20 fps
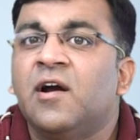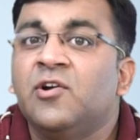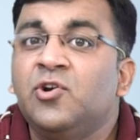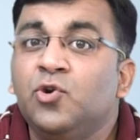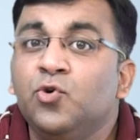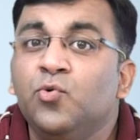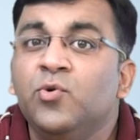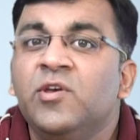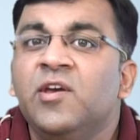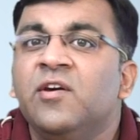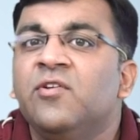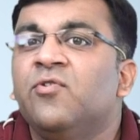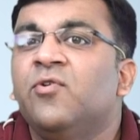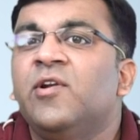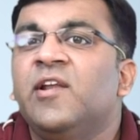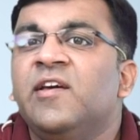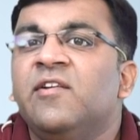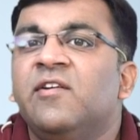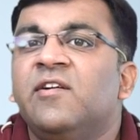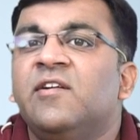a 2-year
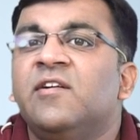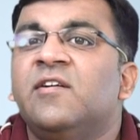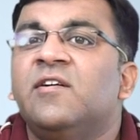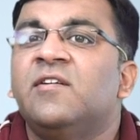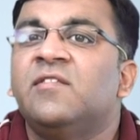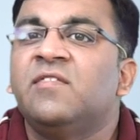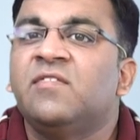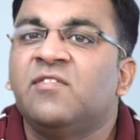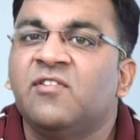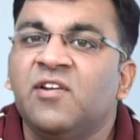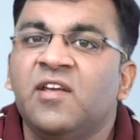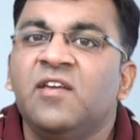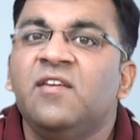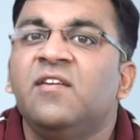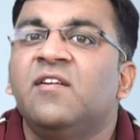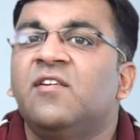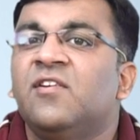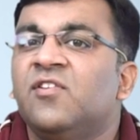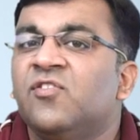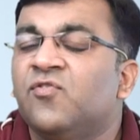rolling return, 3
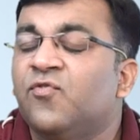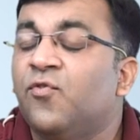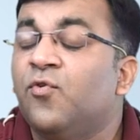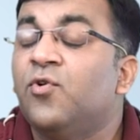years,